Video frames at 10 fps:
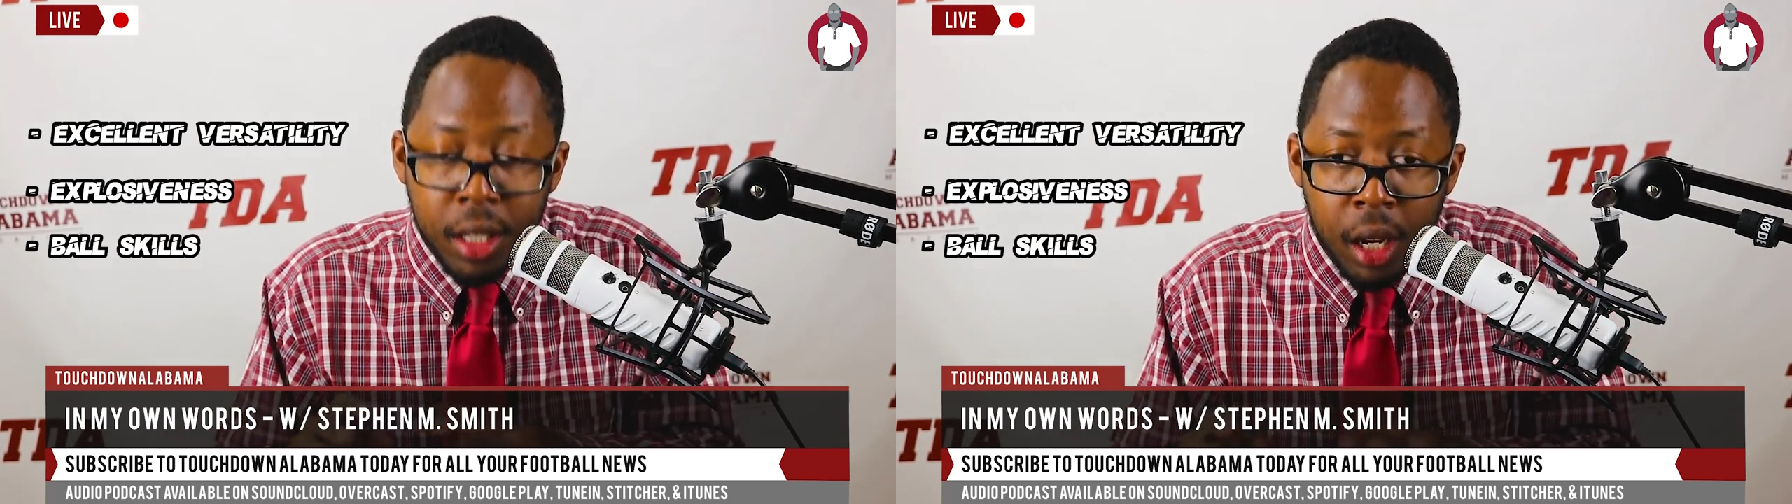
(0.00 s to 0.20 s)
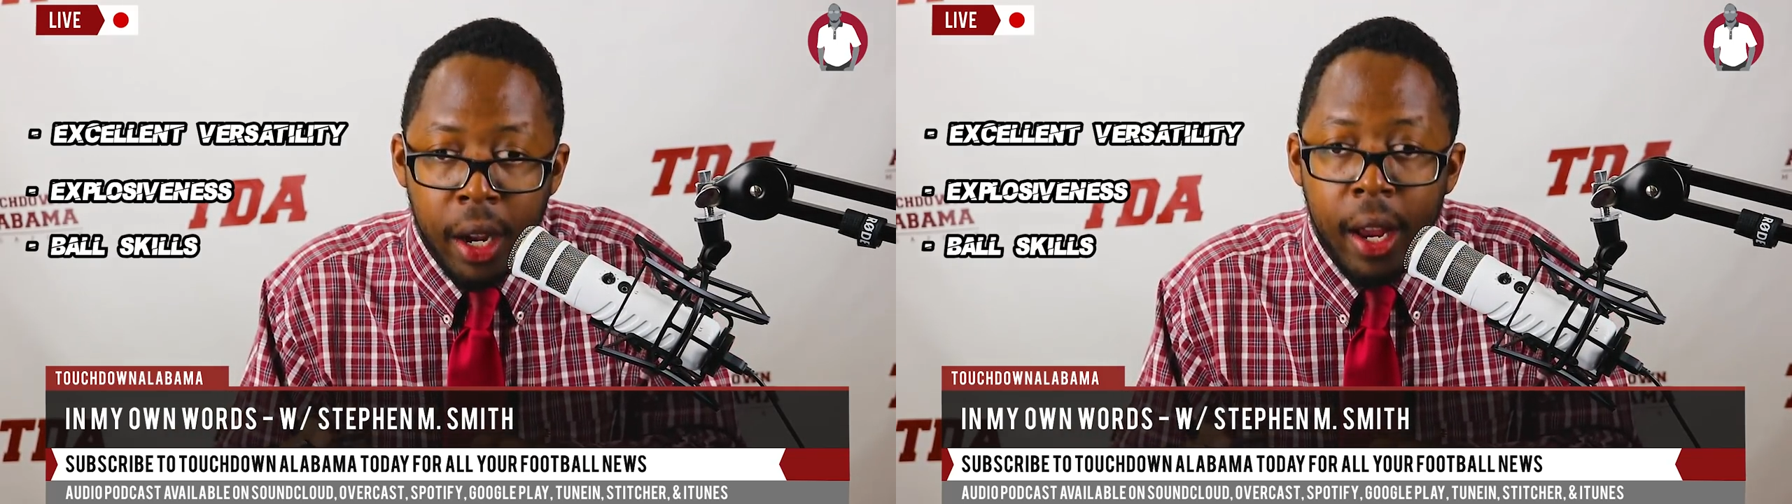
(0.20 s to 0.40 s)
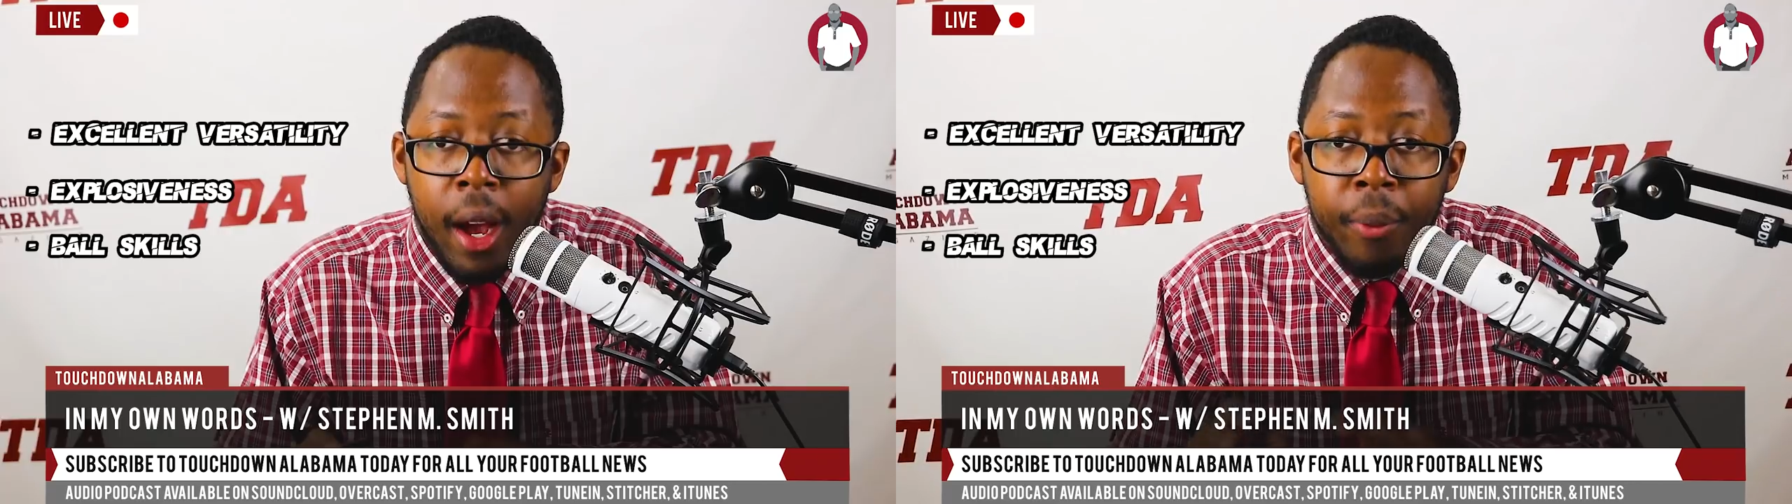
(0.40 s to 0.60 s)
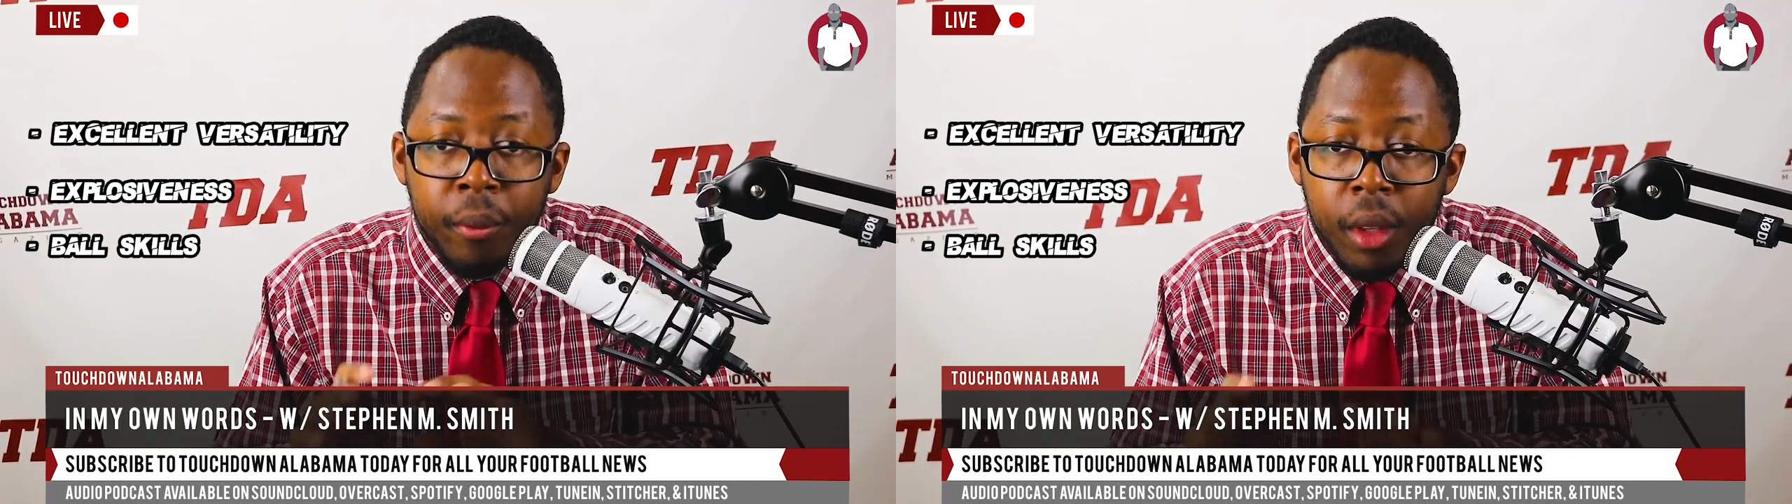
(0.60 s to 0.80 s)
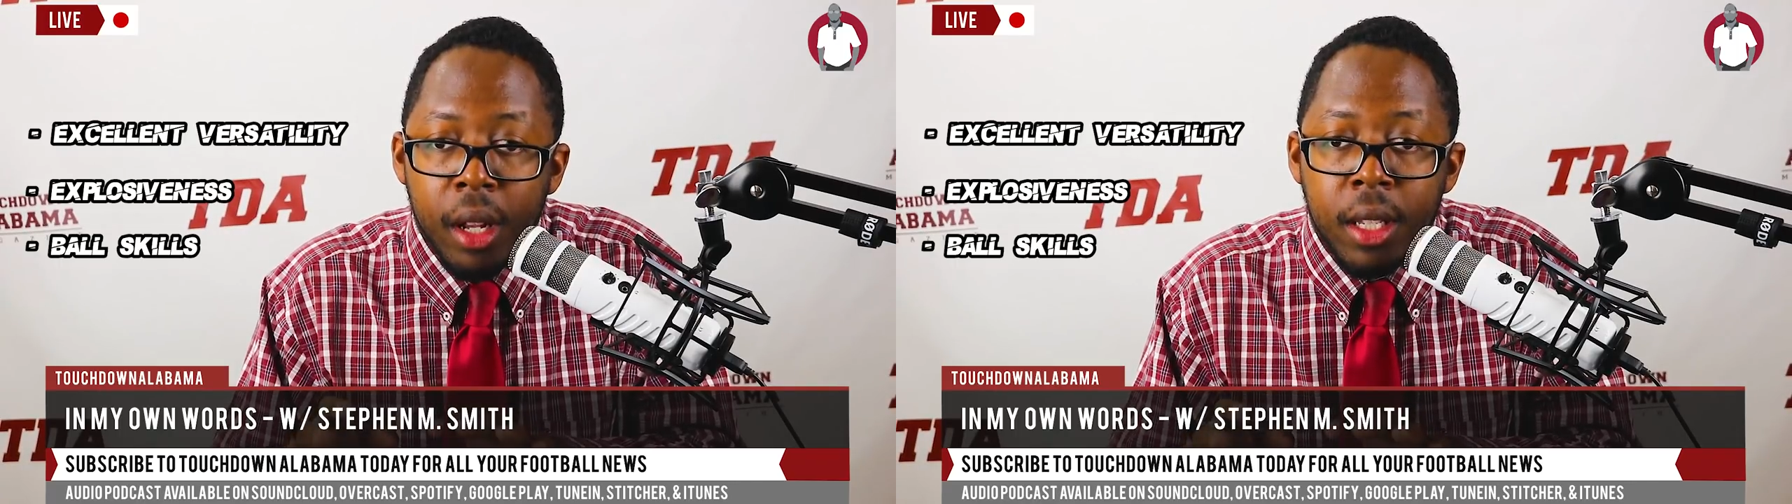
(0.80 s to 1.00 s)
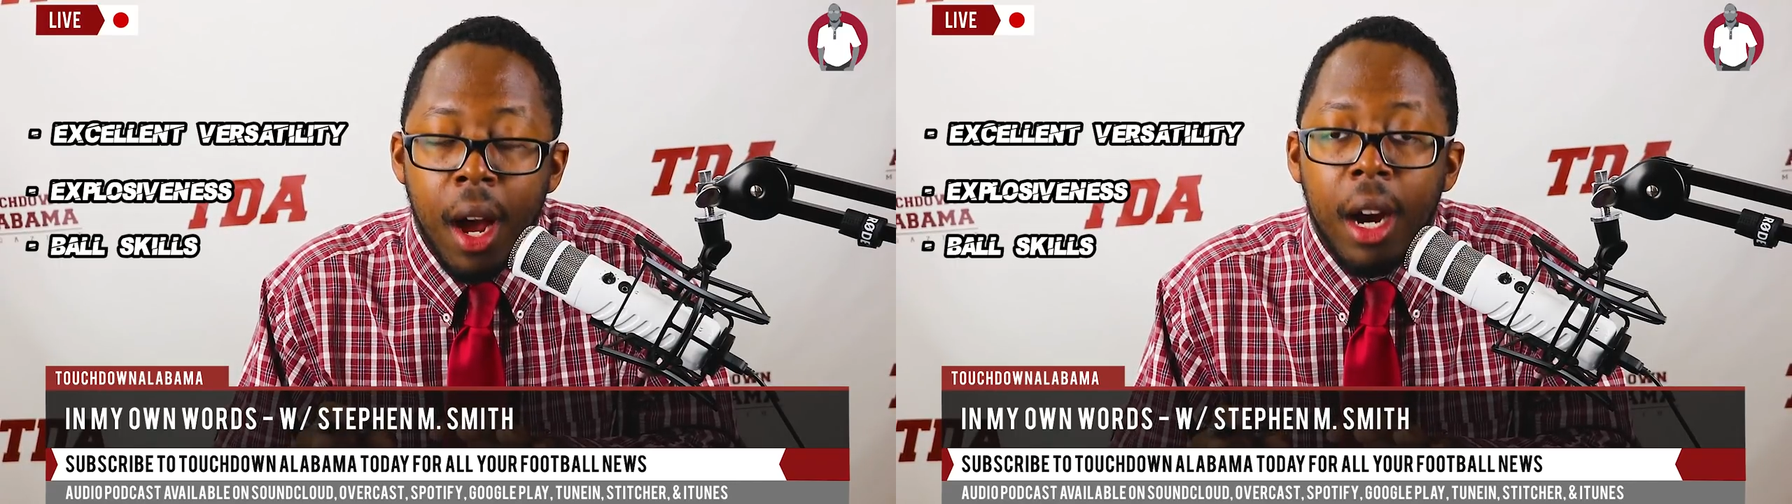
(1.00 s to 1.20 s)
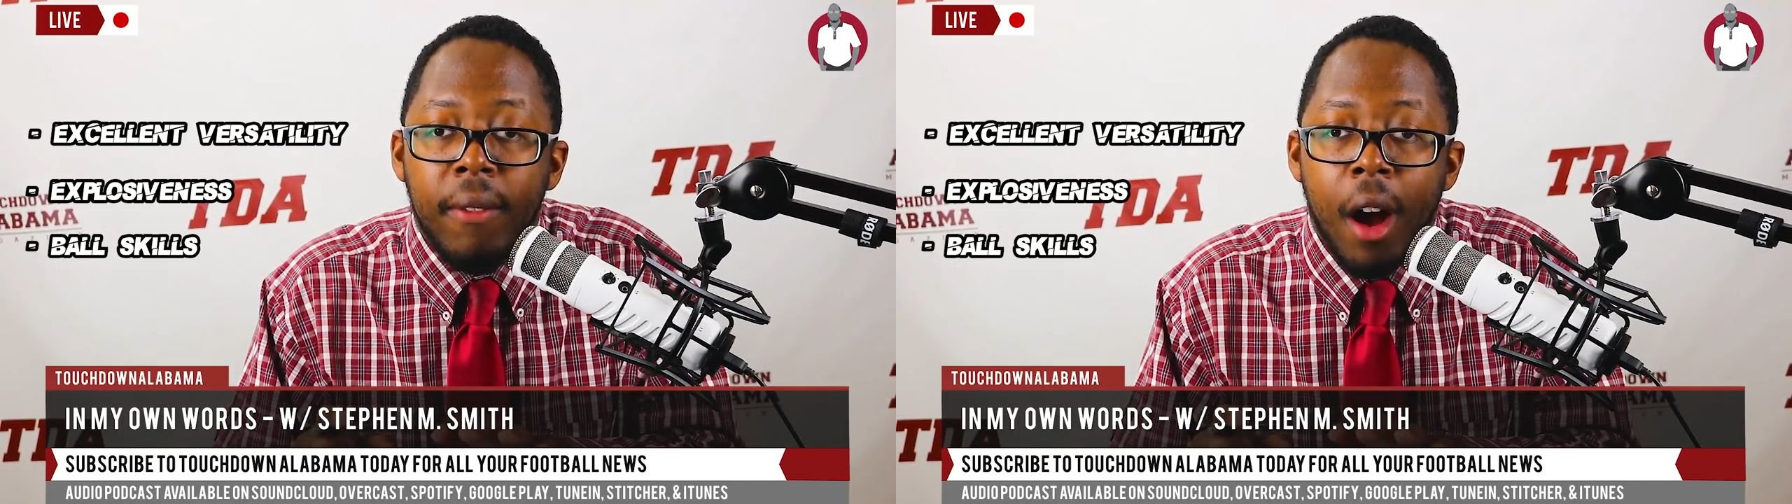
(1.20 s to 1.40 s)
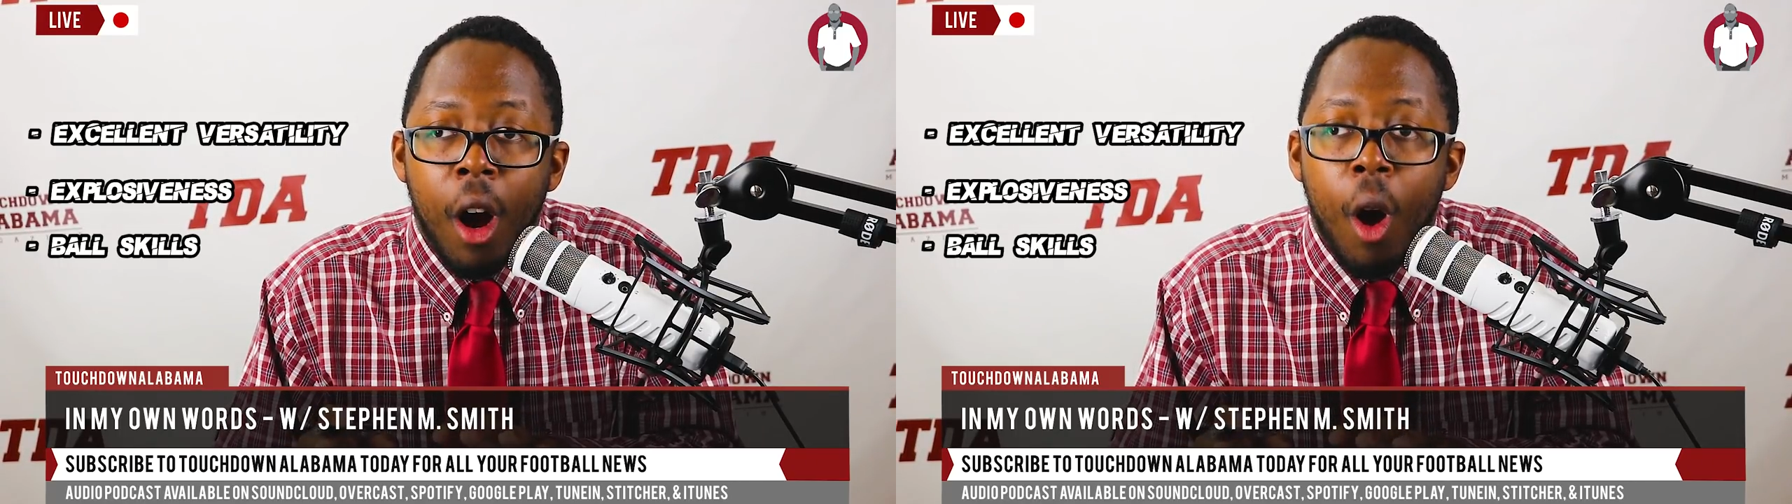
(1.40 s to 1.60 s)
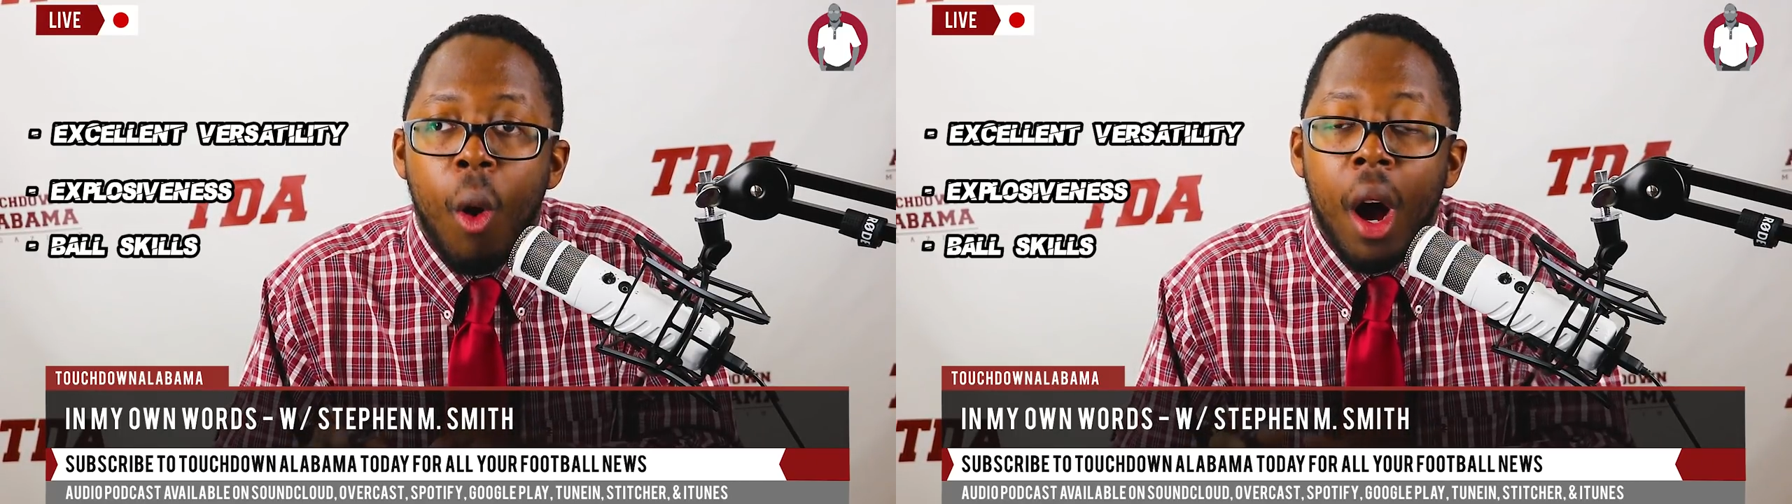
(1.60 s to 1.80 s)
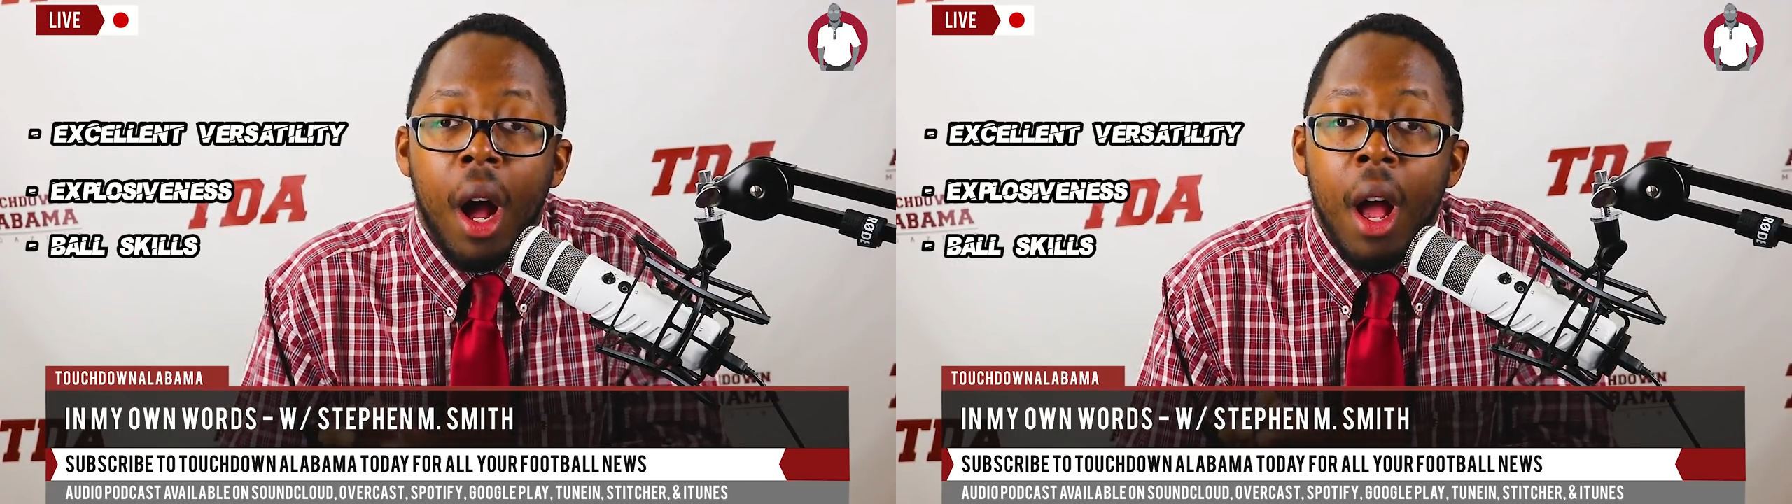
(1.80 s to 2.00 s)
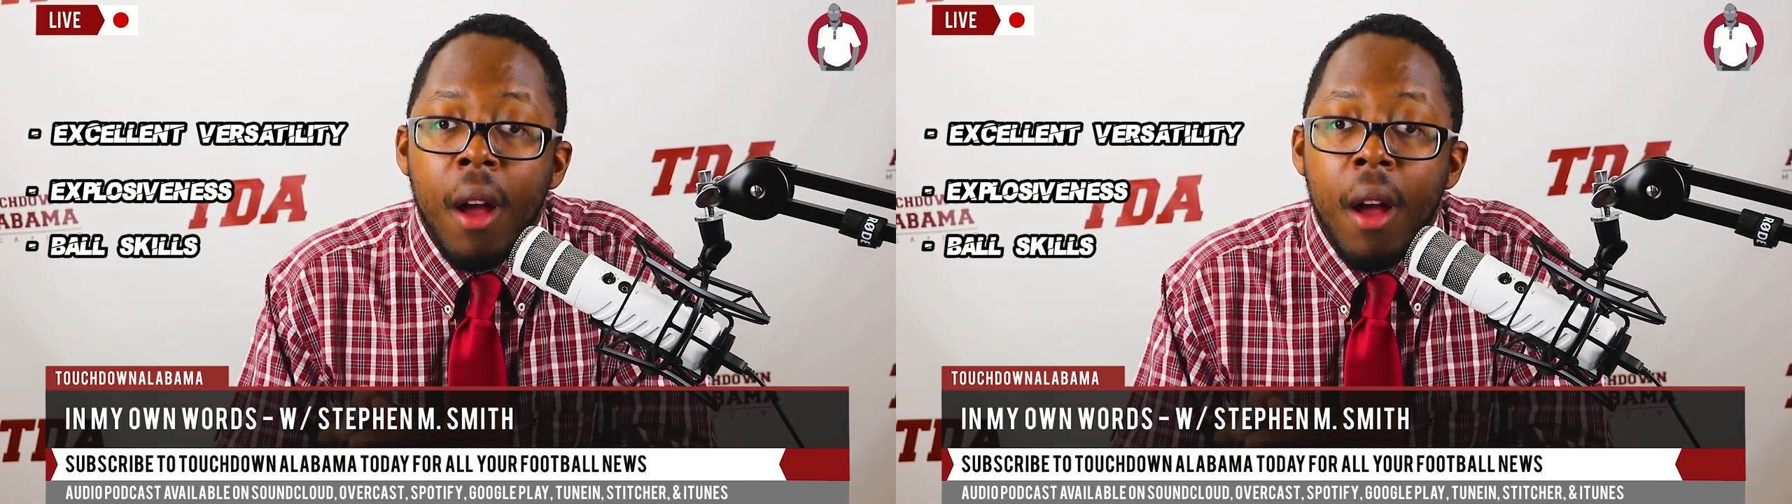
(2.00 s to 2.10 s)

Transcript: Tua Tagovailoa